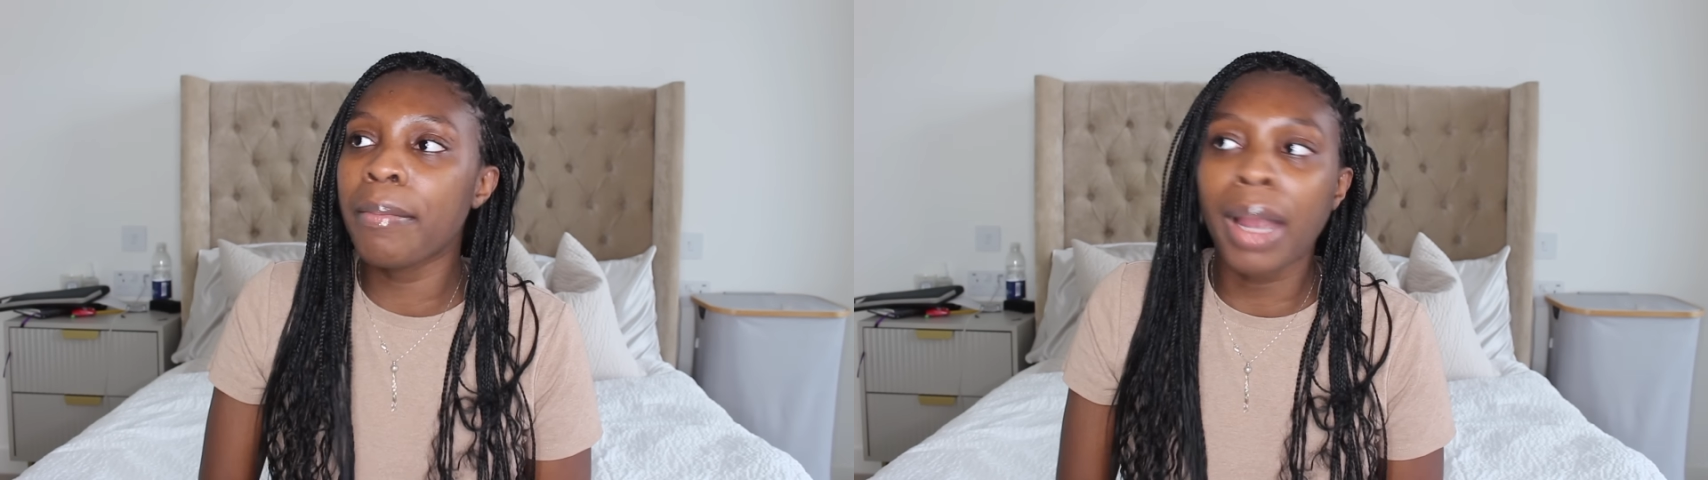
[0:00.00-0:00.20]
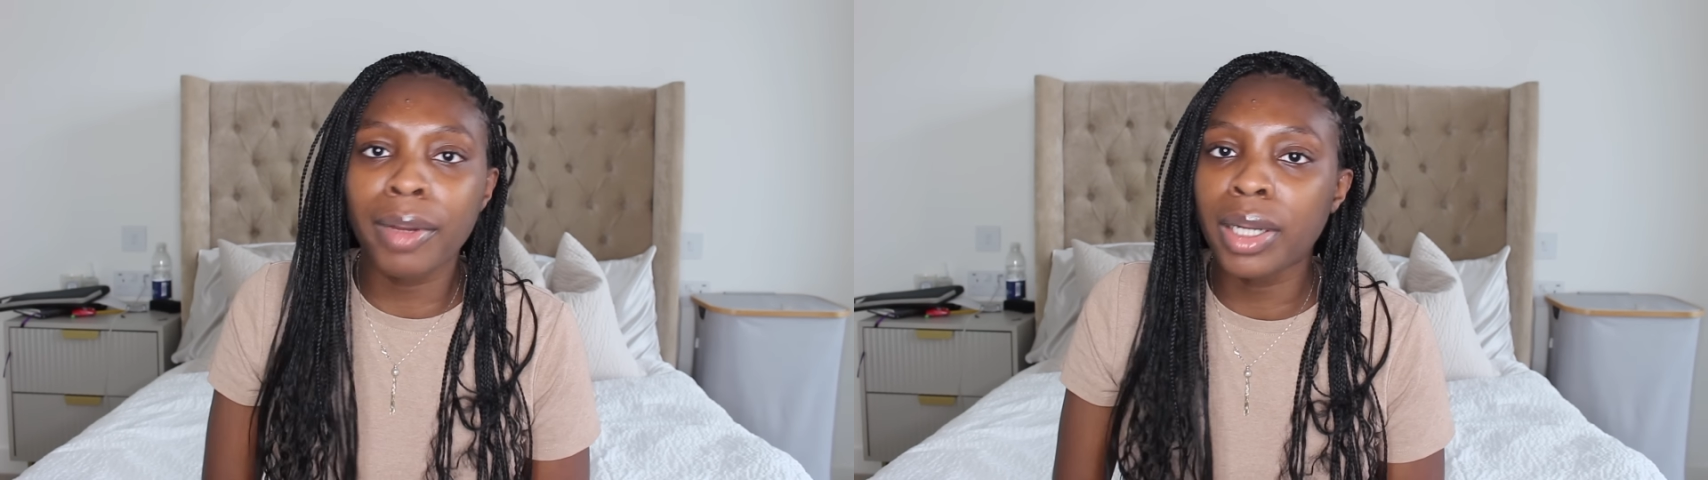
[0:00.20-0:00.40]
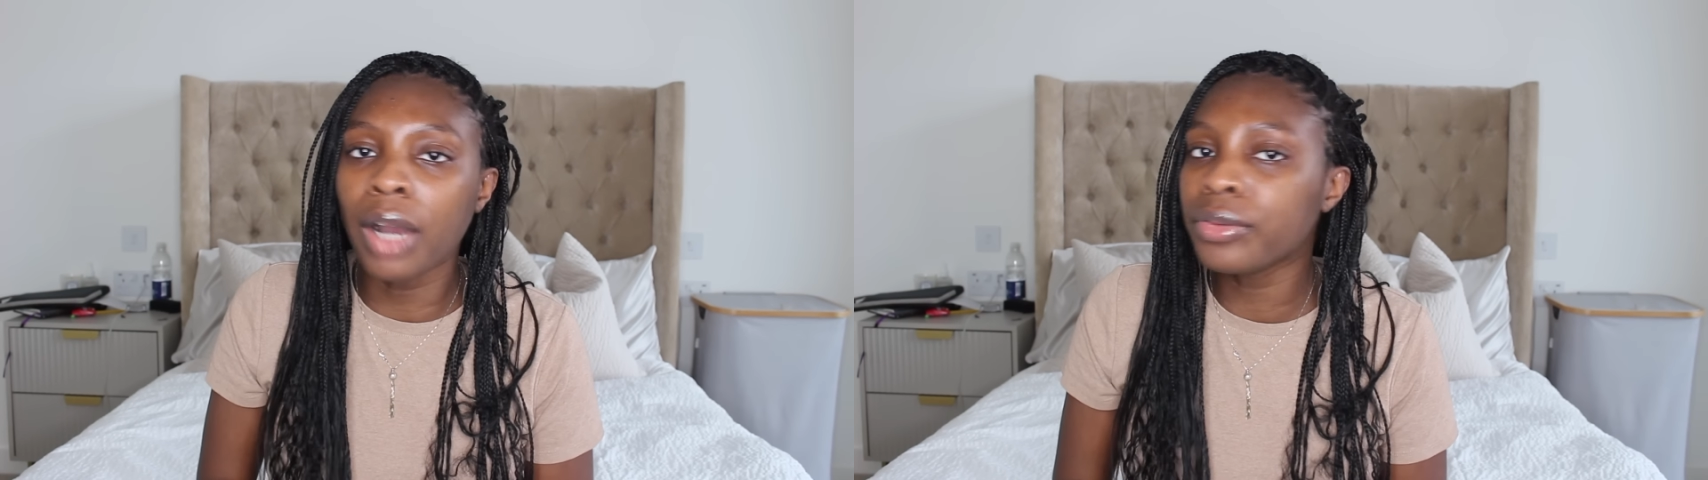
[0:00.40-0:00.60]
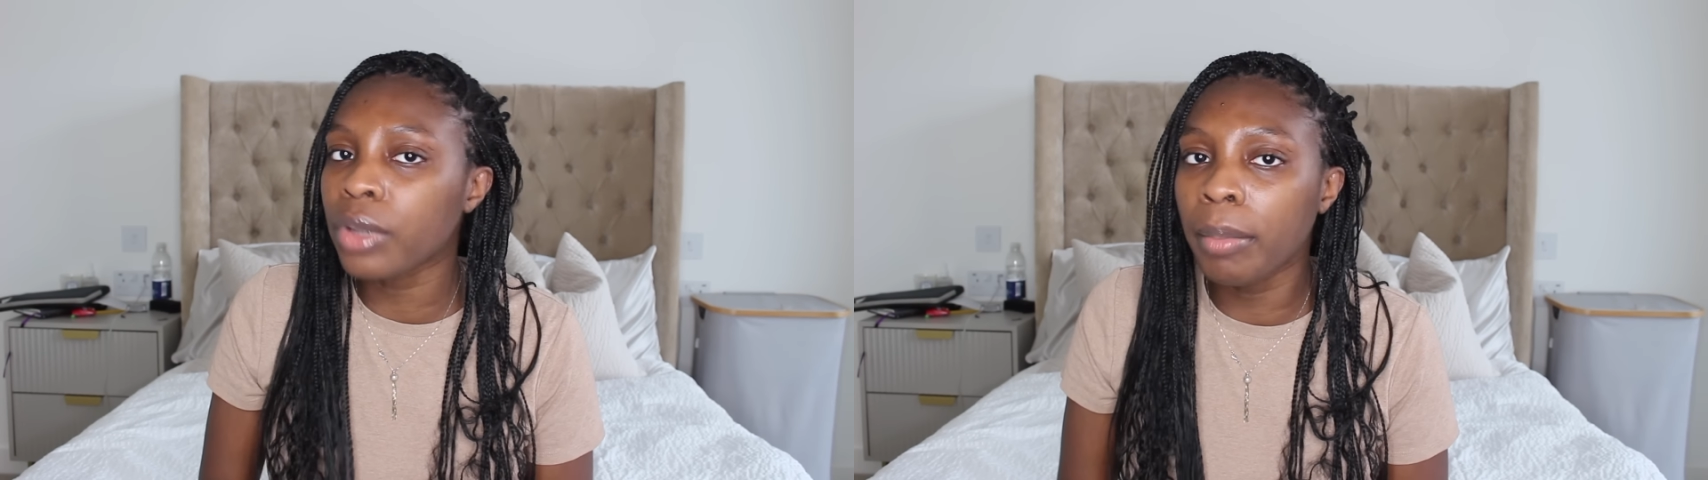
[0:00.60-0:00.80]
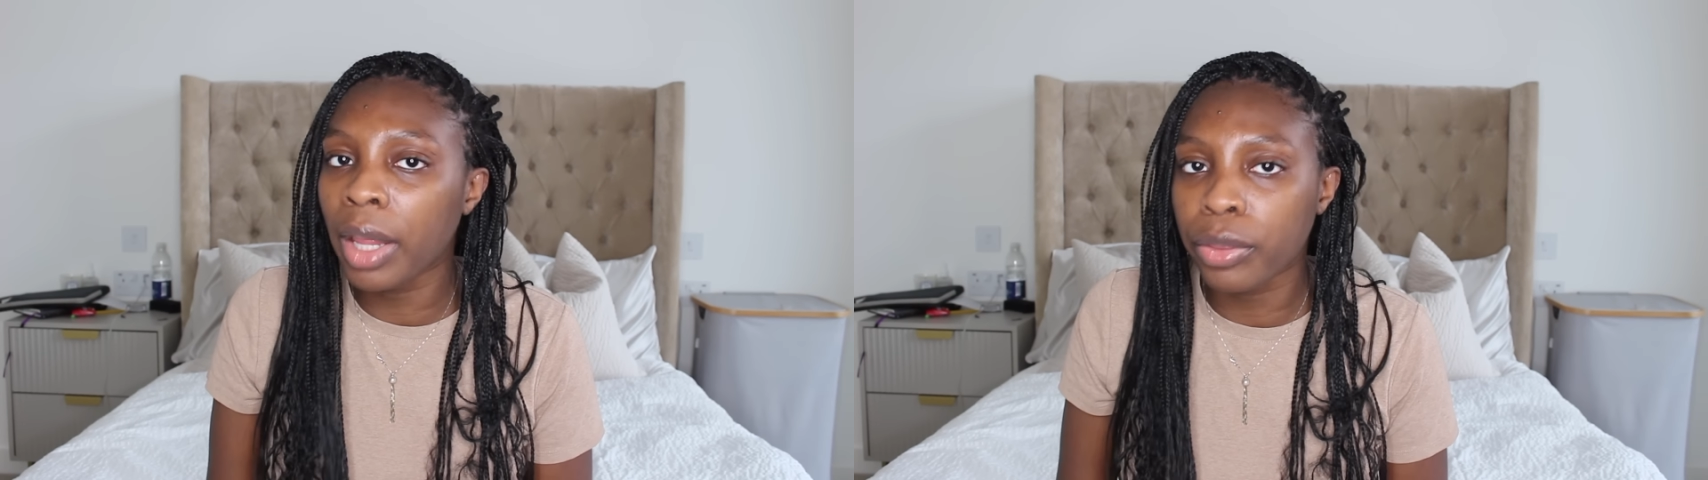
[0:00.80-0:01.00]
married after
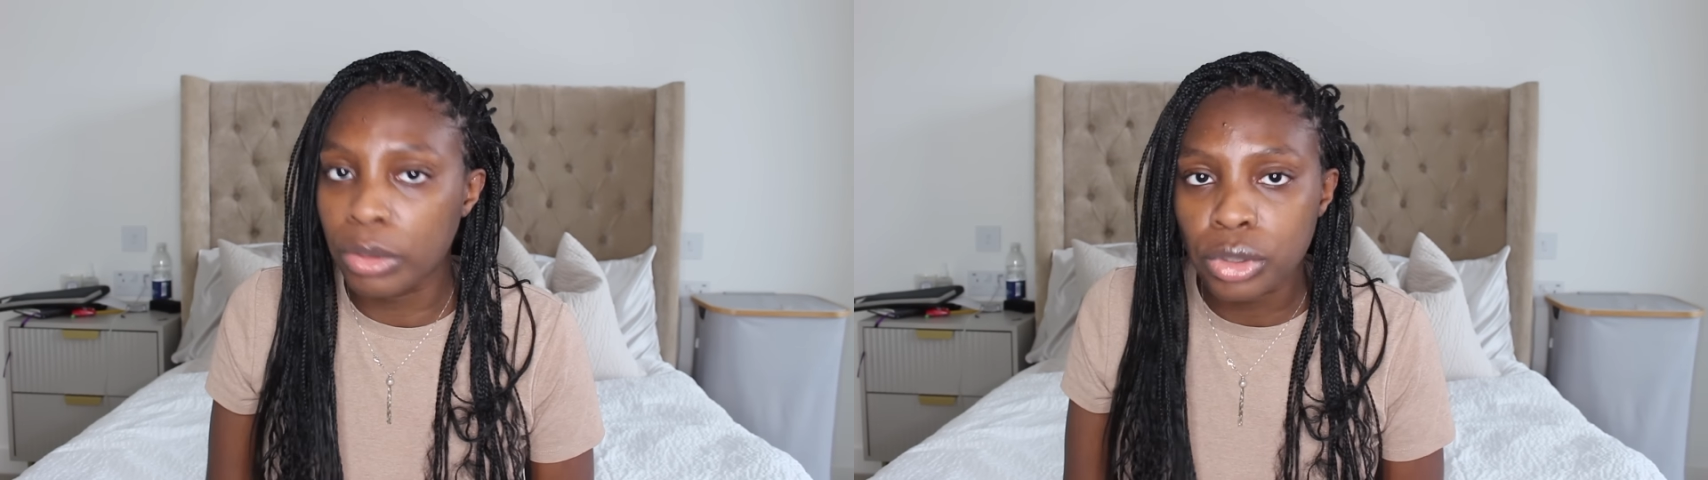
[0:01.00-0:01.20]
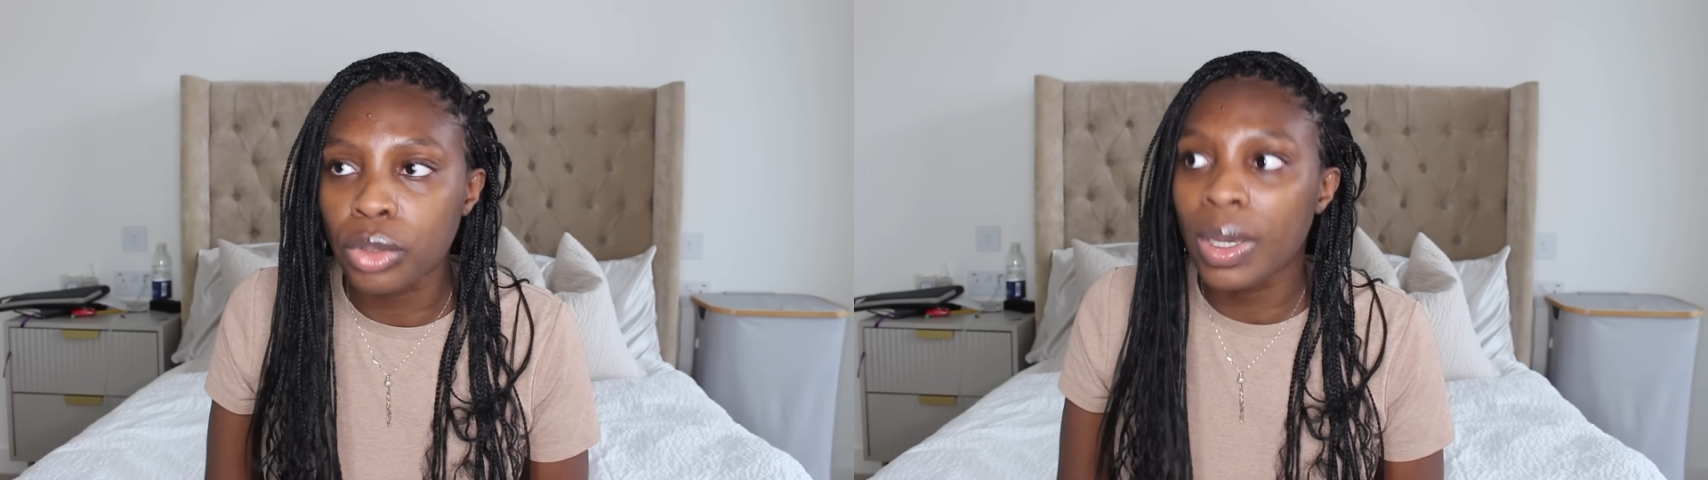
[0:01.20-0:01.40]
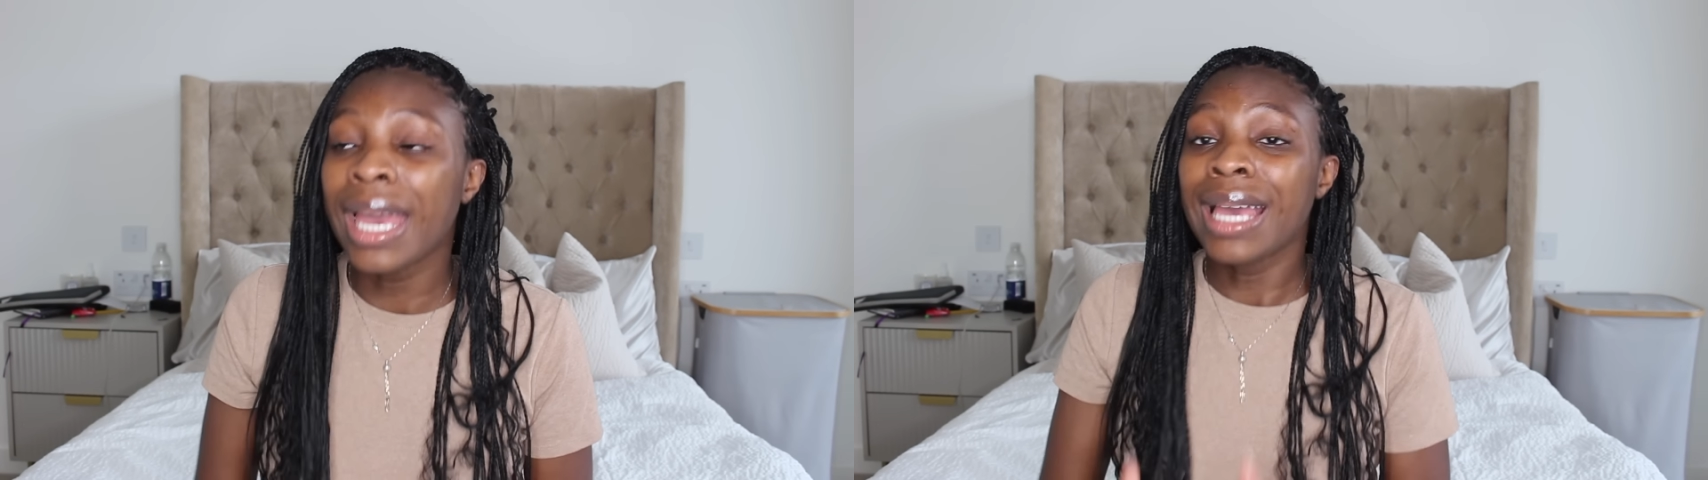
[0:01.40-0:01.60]
a month or two.